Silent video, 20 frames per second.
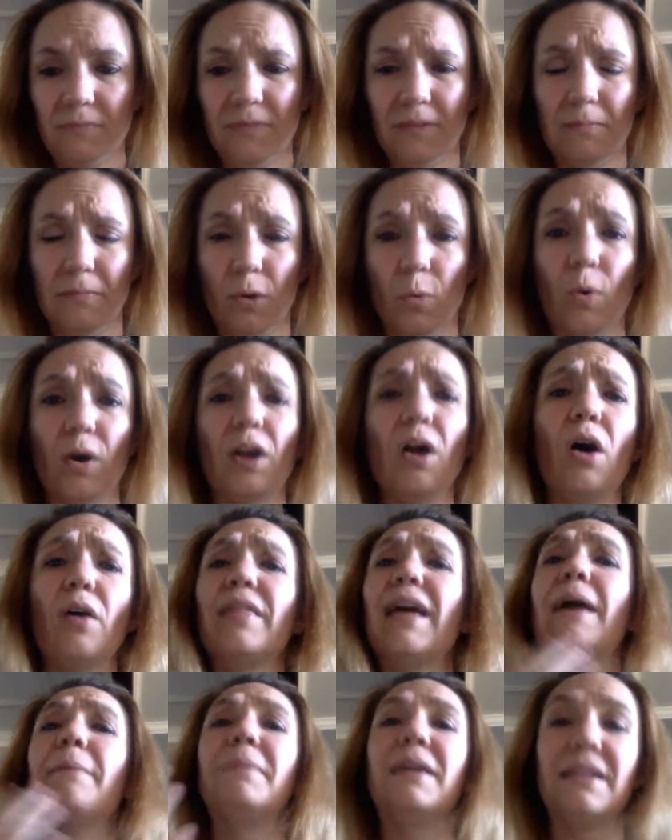But what all
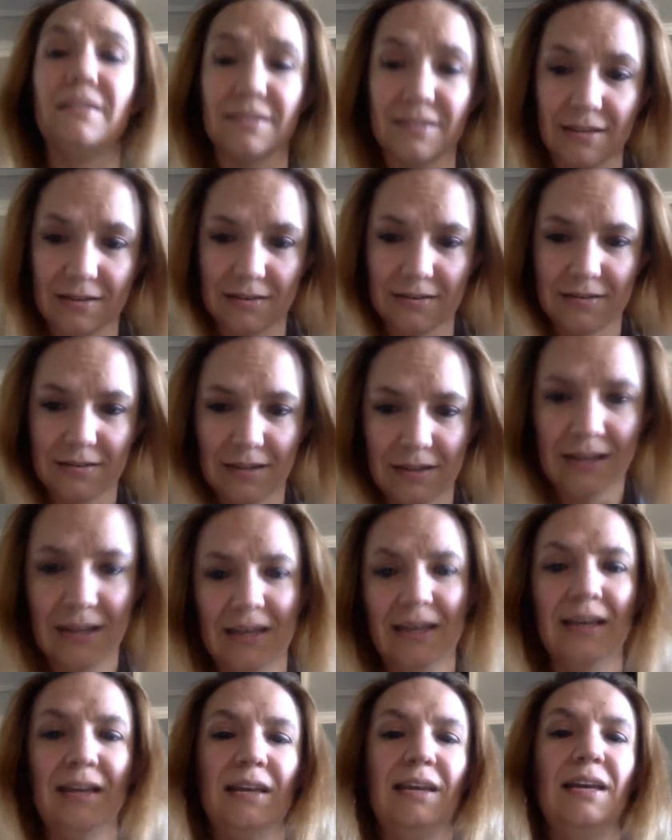that means is,
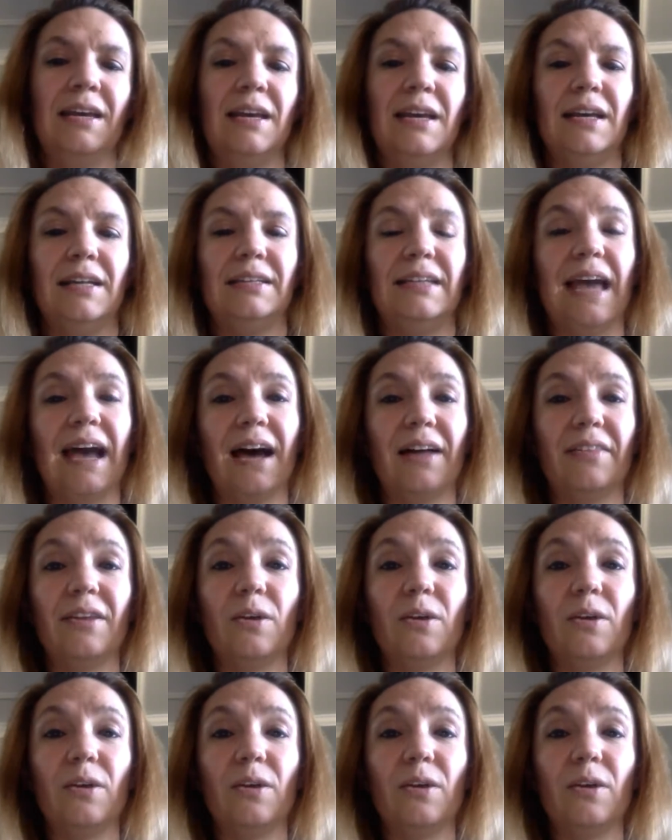now